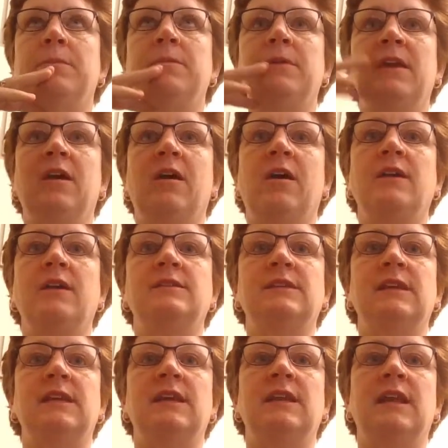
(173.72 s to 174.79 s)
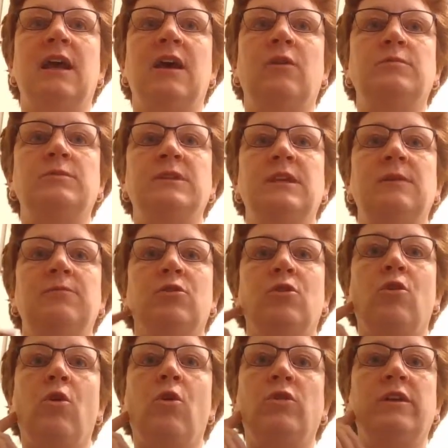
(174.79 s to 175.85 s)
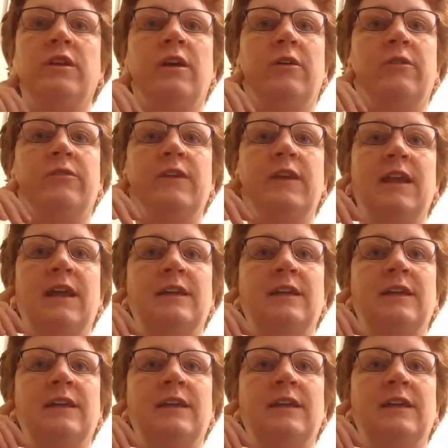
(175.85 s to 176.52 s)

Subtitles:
Because it helps keep your colon healthy.